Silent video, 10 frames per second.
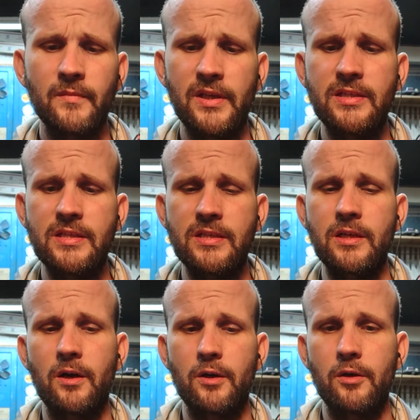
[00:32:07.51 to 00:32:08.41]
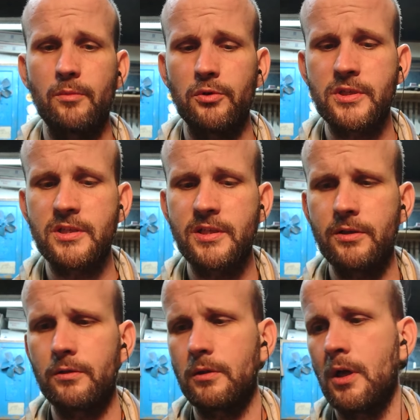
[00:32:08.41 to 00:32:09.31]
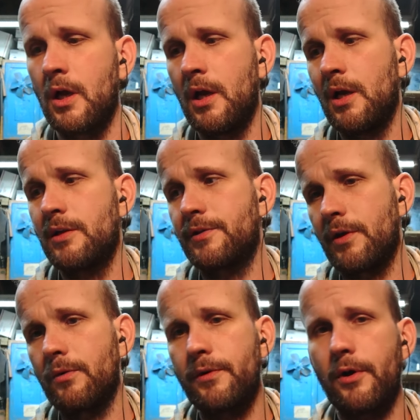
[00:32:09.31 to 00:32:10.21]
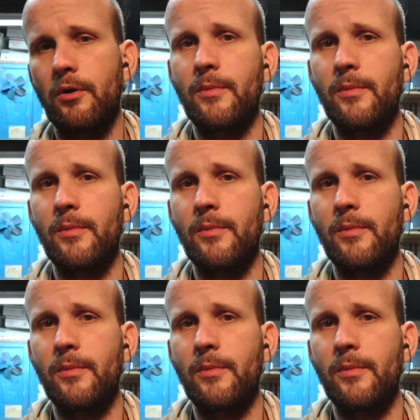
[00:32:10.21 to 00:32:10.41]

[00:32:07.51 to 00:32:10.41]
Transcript: Is this a hardenable steel? Don't know,